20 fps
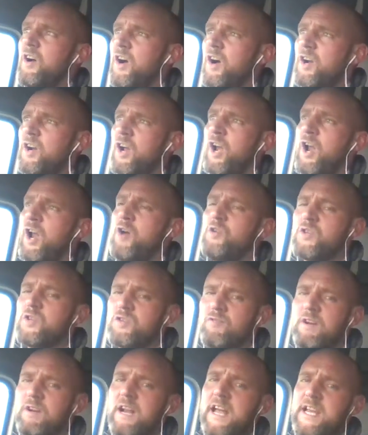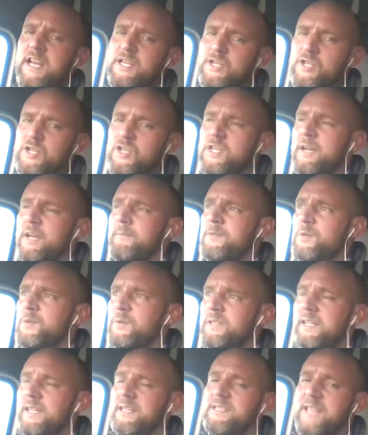closer relationship to a
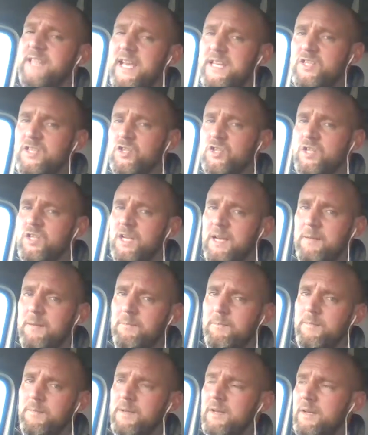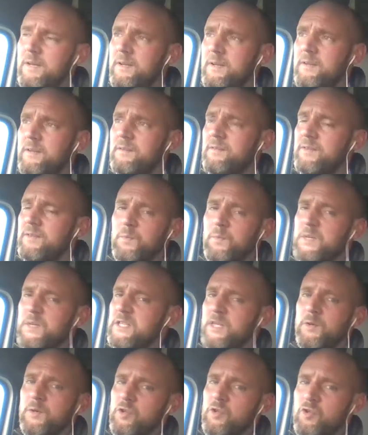dictatorship than we
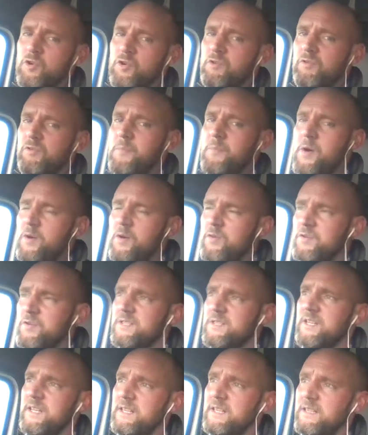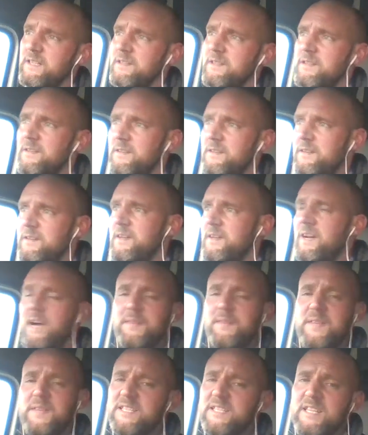do a true democracy.
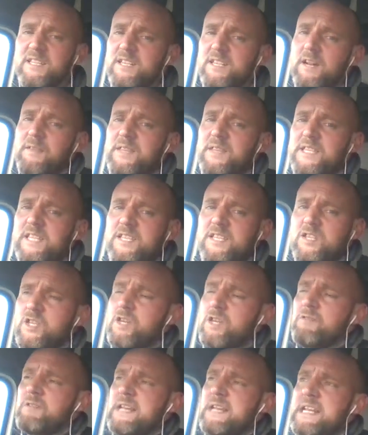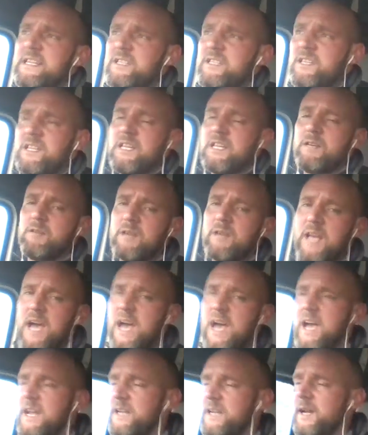And this isn't unique to the UK.
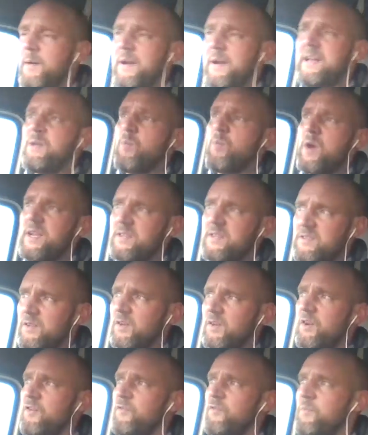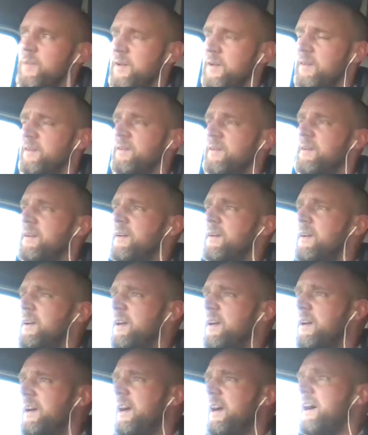Any Western government,
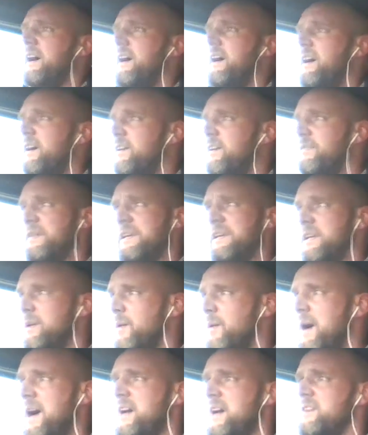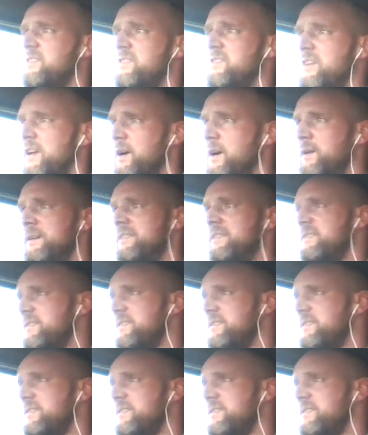the US, it's